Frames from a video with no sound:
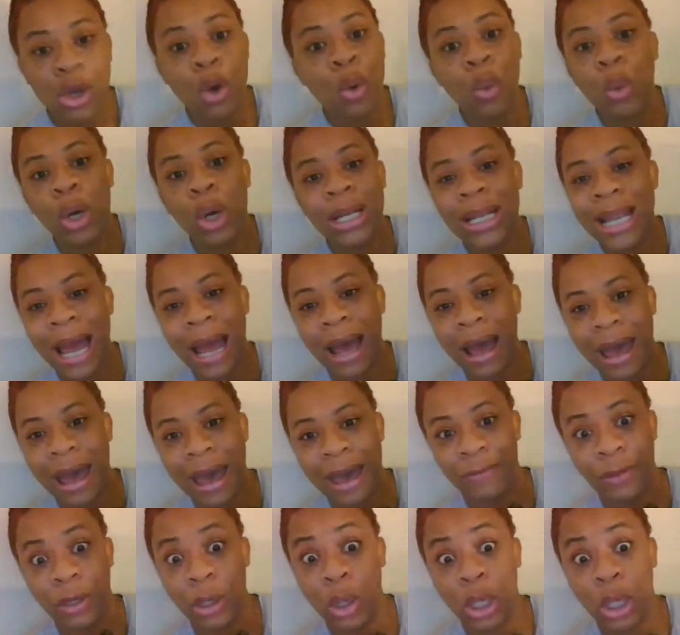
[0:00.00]
you would not
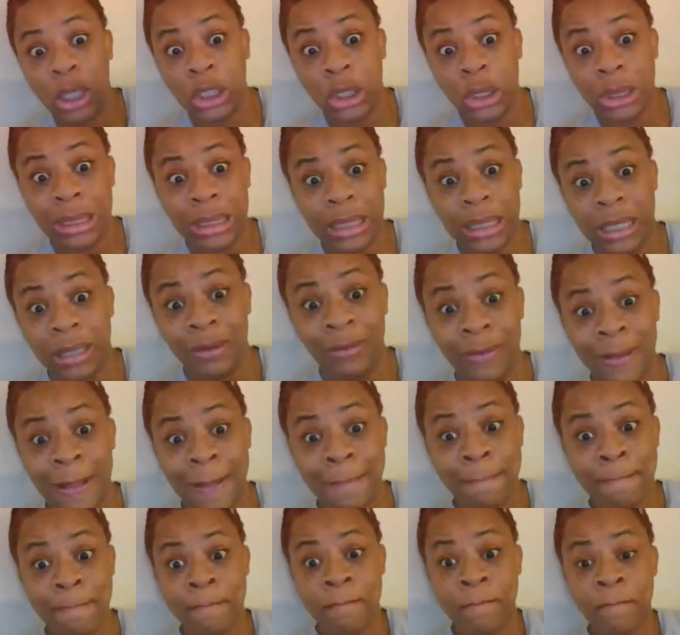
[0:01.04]
have lost yourself.
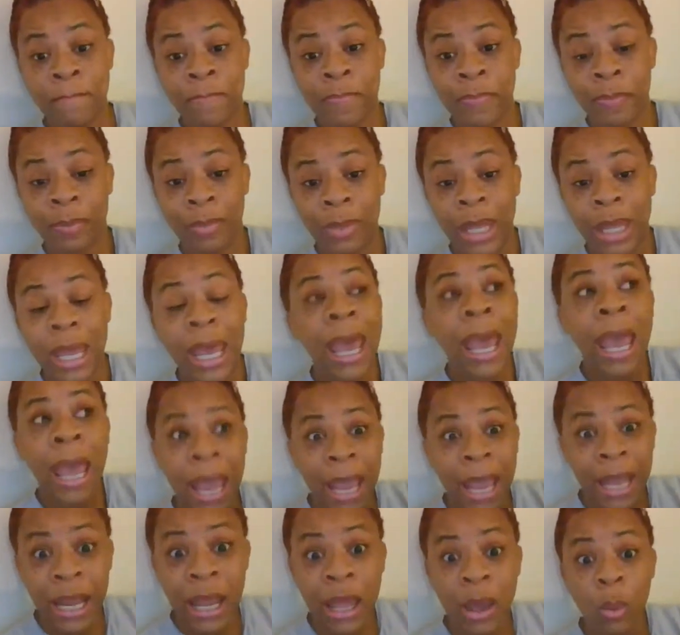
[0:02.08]

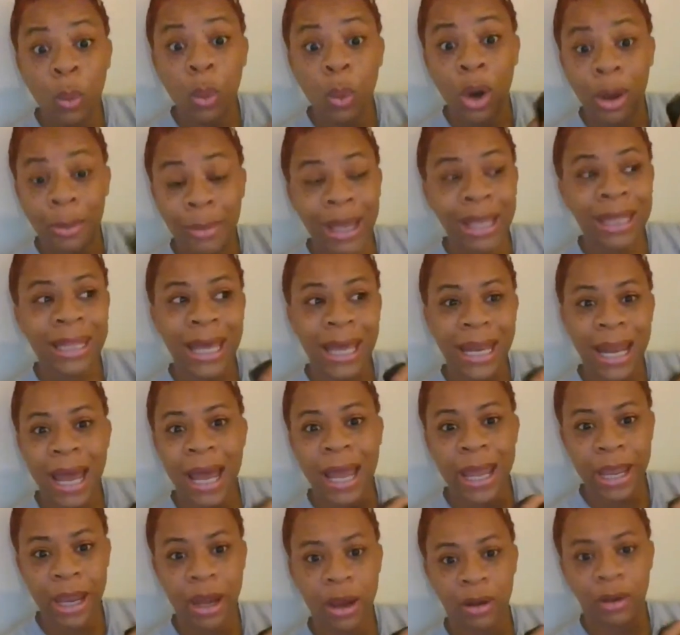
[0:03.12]
Any woman that
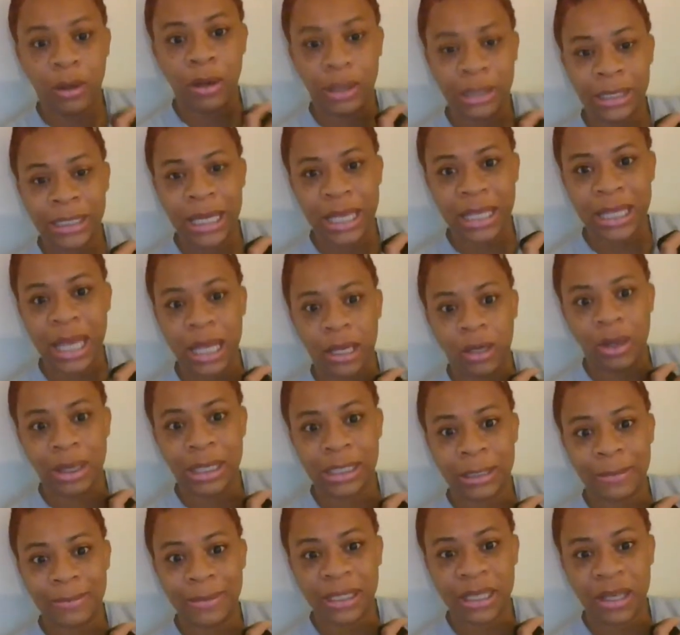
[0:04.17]
I hear say they
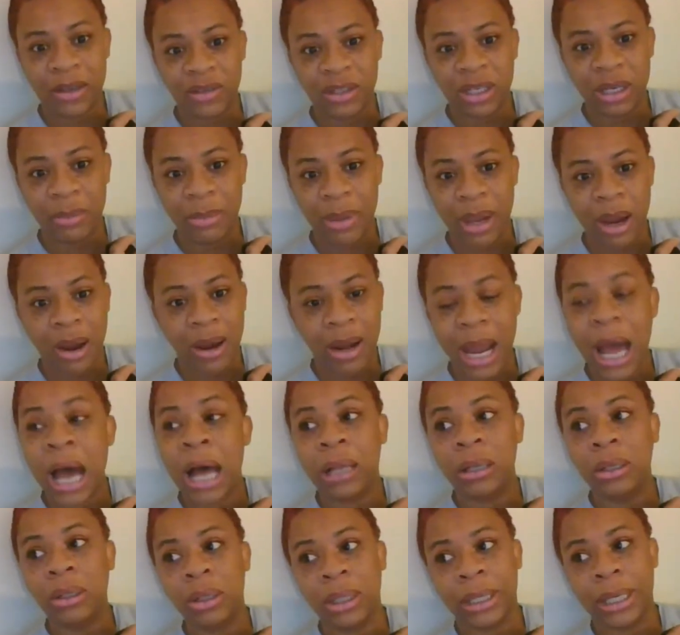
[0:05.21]
lost themselves in marriage,
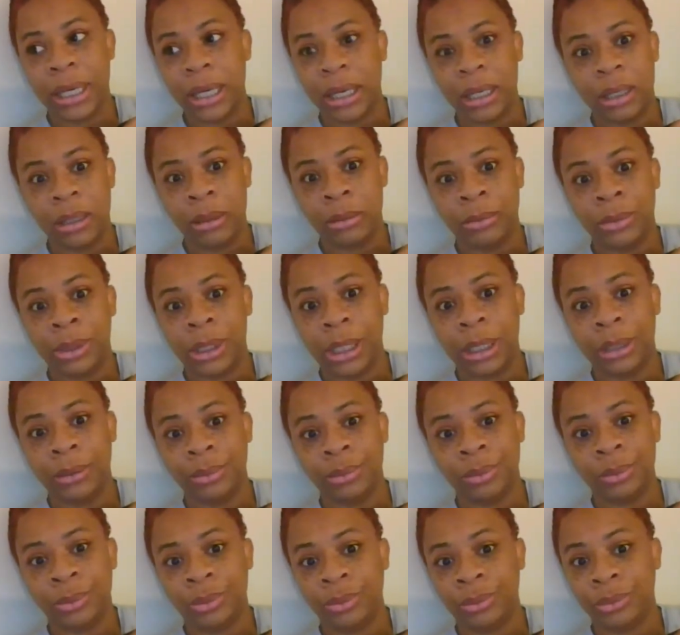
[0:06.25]
I look at them like,
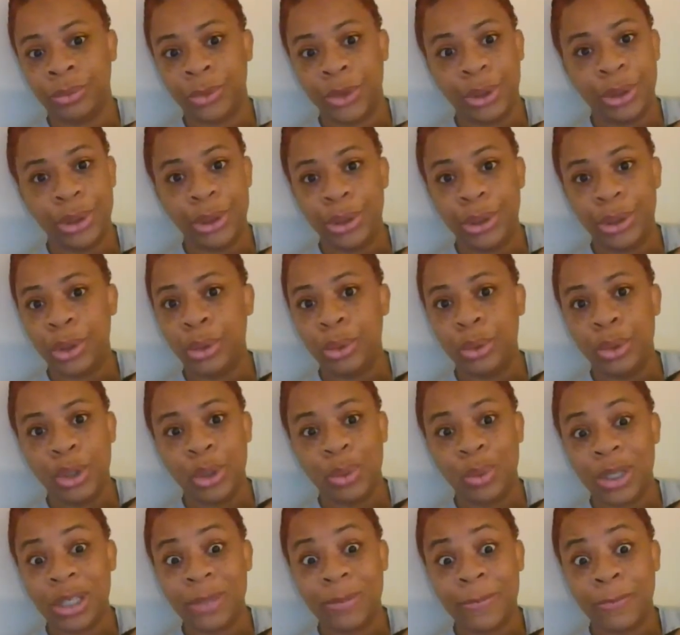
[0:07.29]
you didn't know who
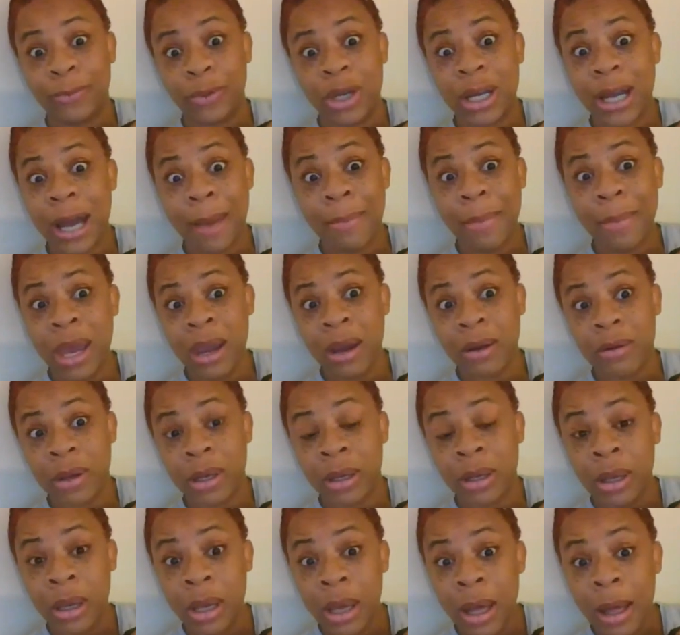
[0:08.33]
you was before you got
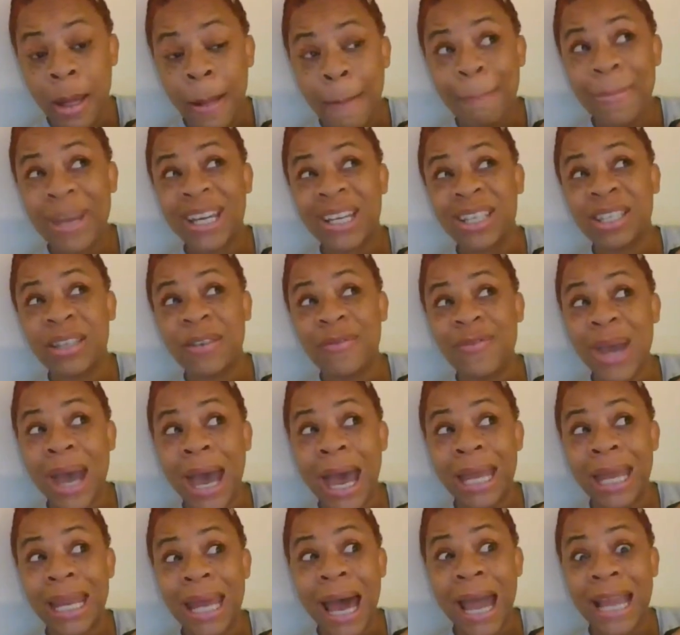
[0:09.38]
married. Because if you
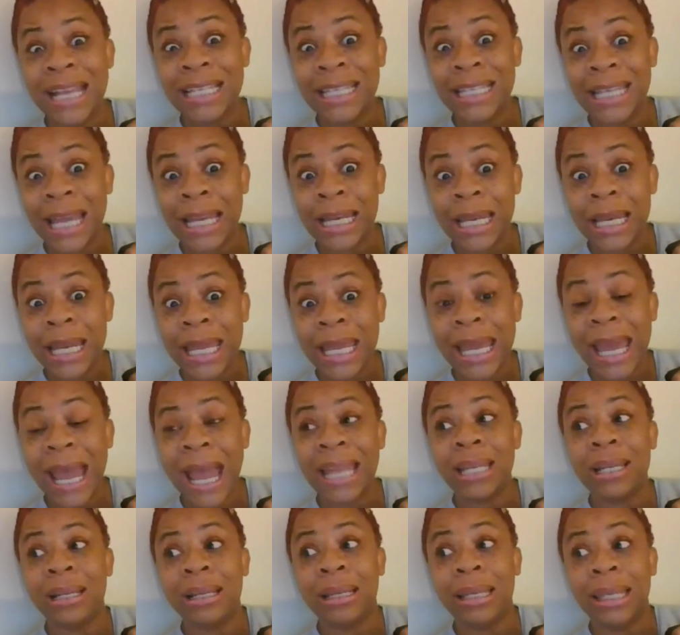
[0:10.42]
had an identity
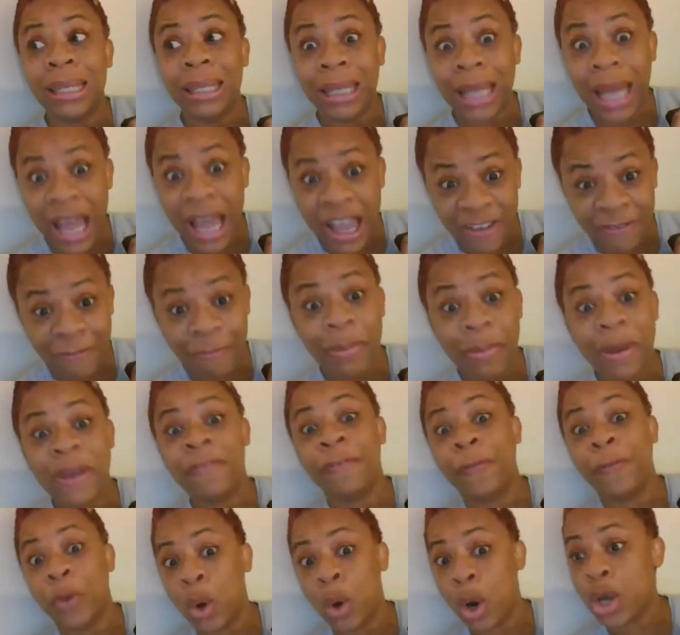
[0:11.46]
and a life
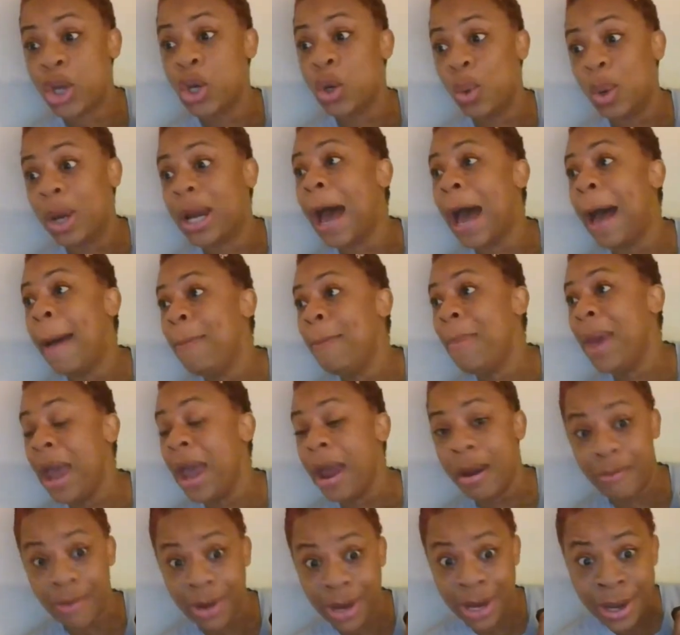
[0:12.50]
before you got
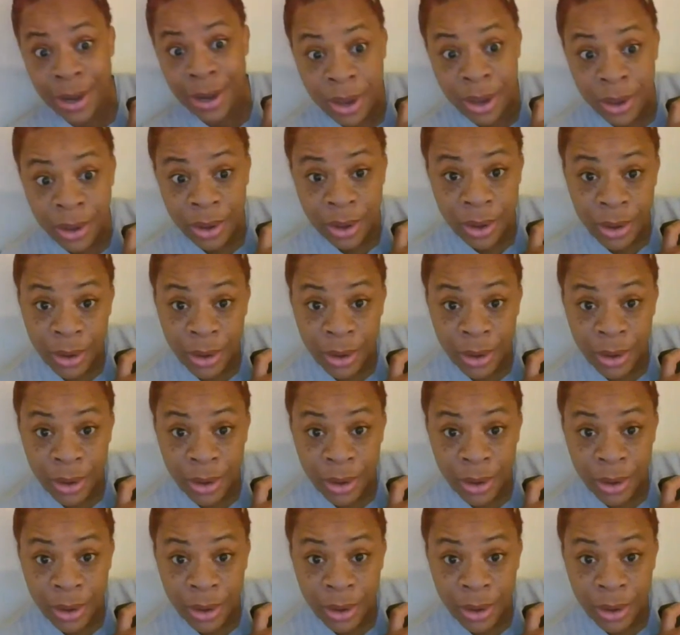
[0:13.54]
married,